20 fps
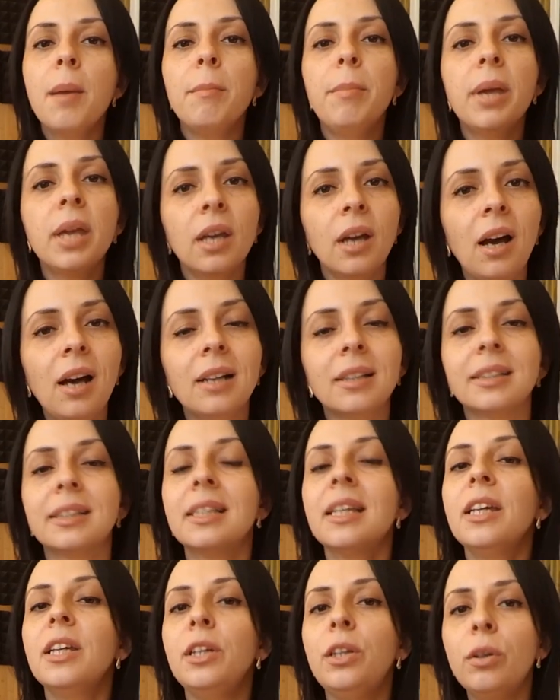
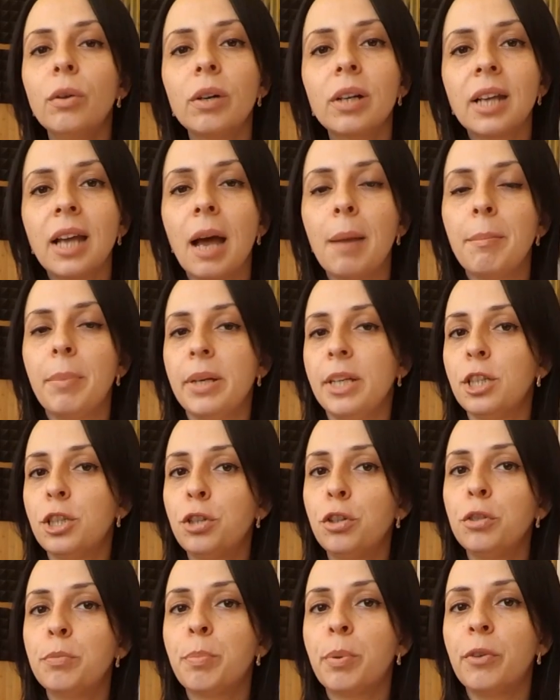Because your company
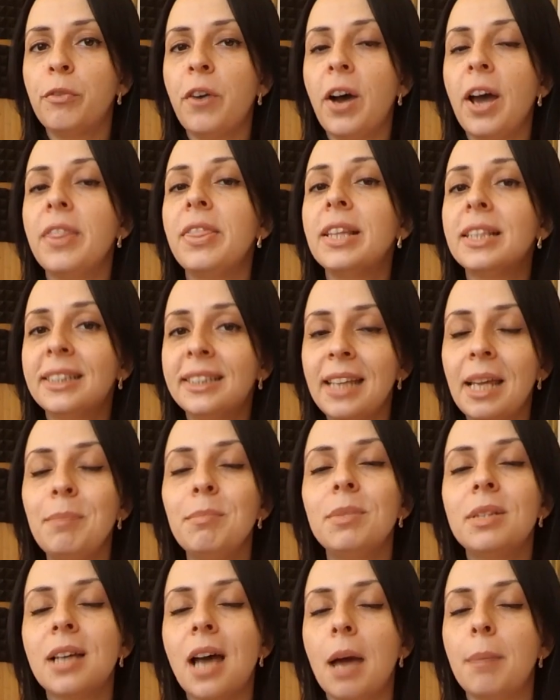should provide the
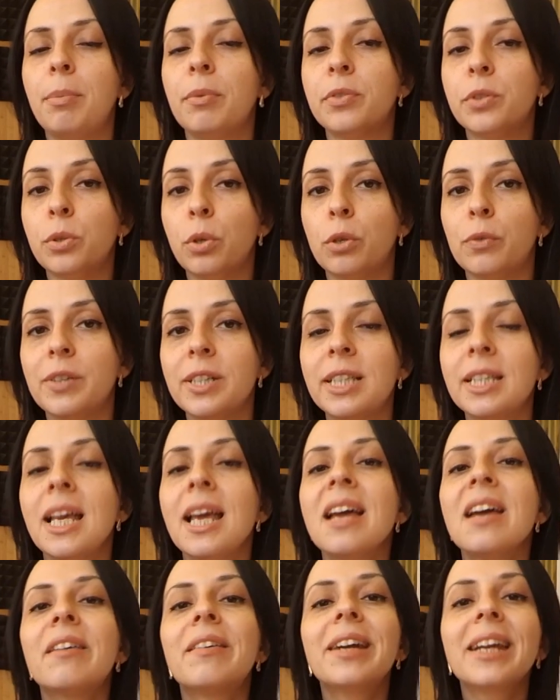same type of service
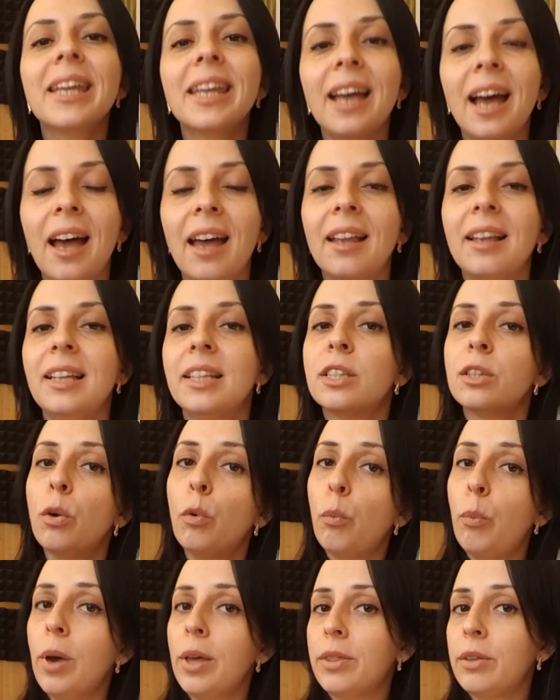regardless
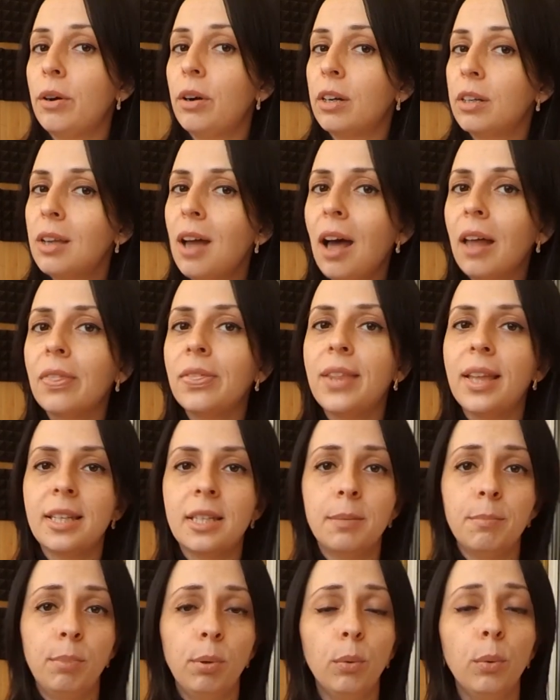of whether or not that
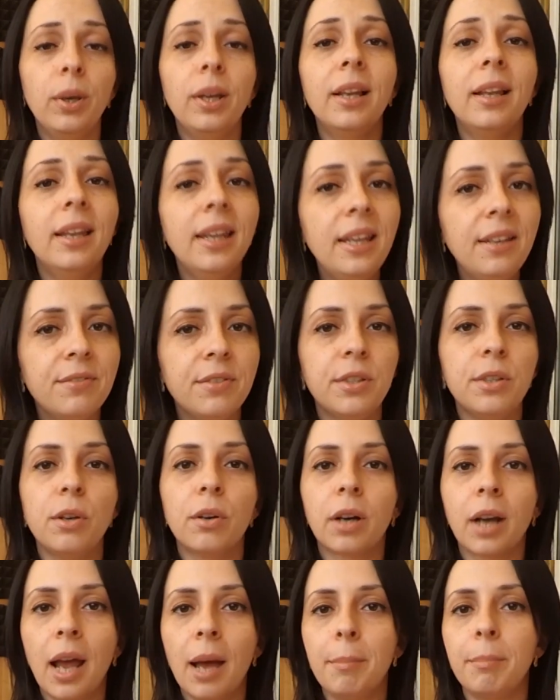employee leaves
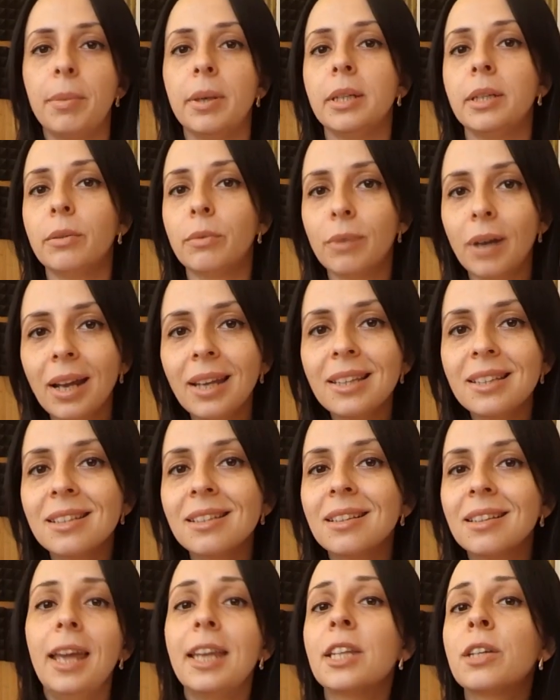your company, right?
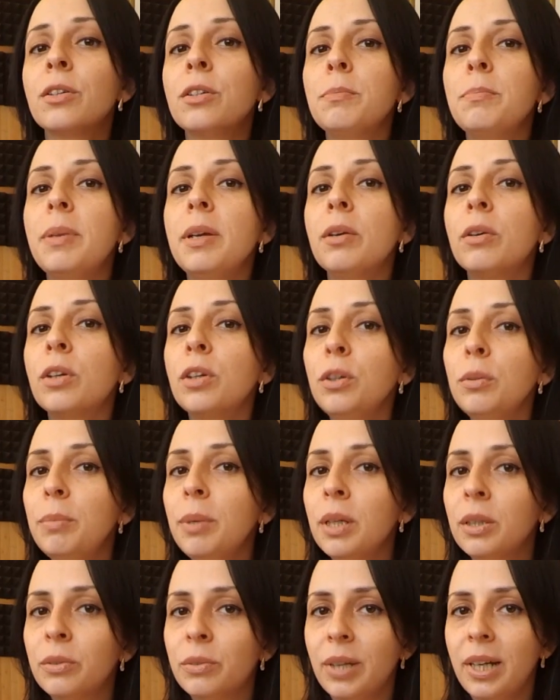It could be
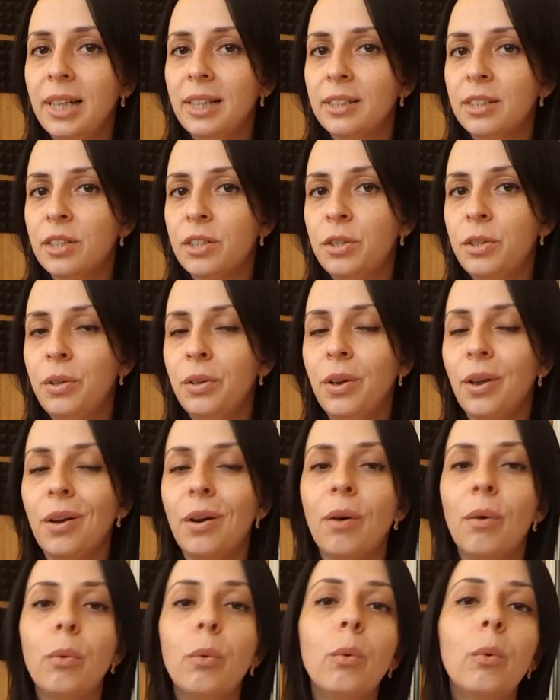Ruby on Rails
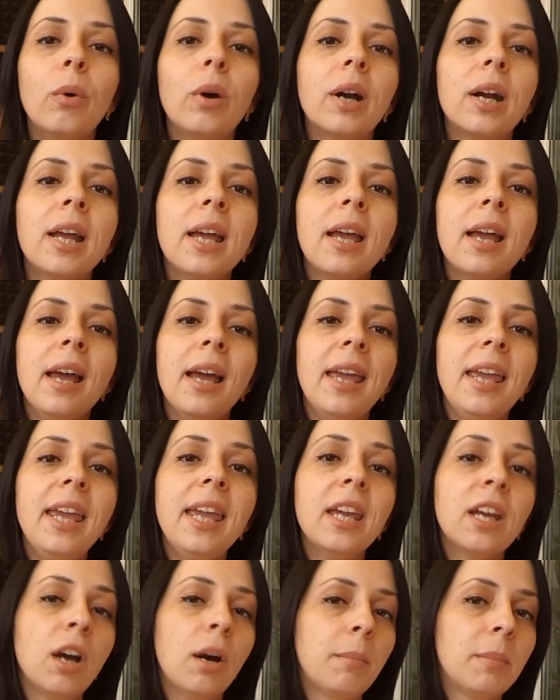studio or
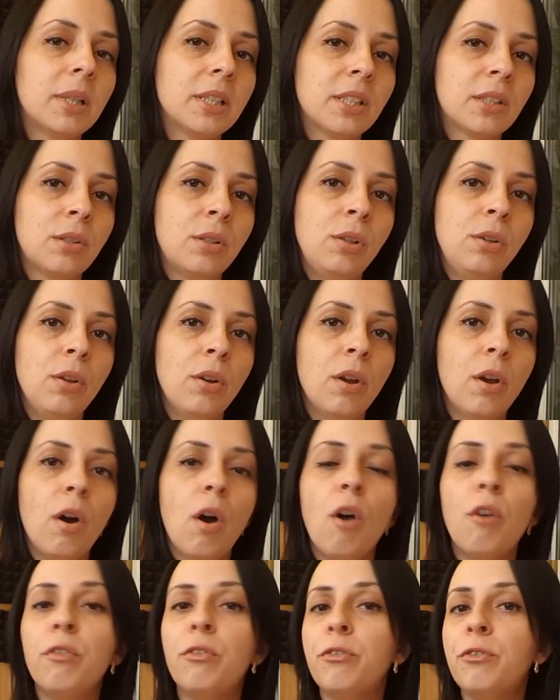e-commerce studio
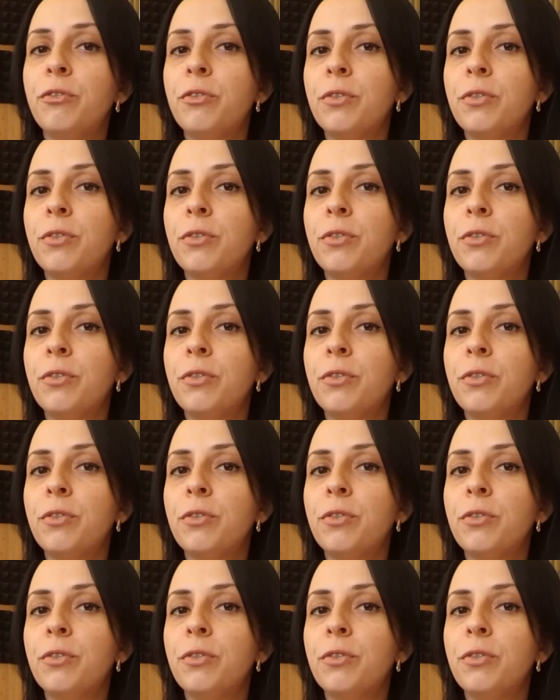of